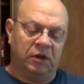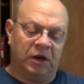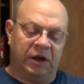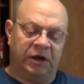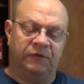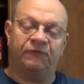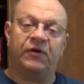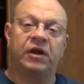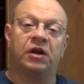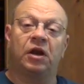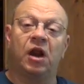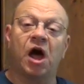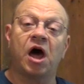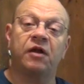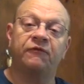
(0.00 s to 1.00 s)
I didn't find a
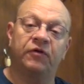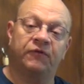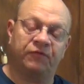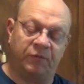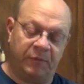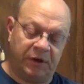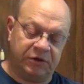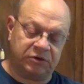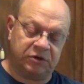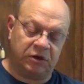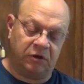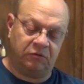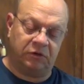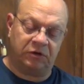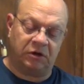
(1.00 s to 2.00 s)
lot of information
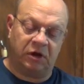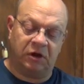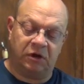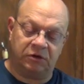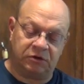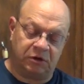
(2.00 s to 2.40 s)
on it.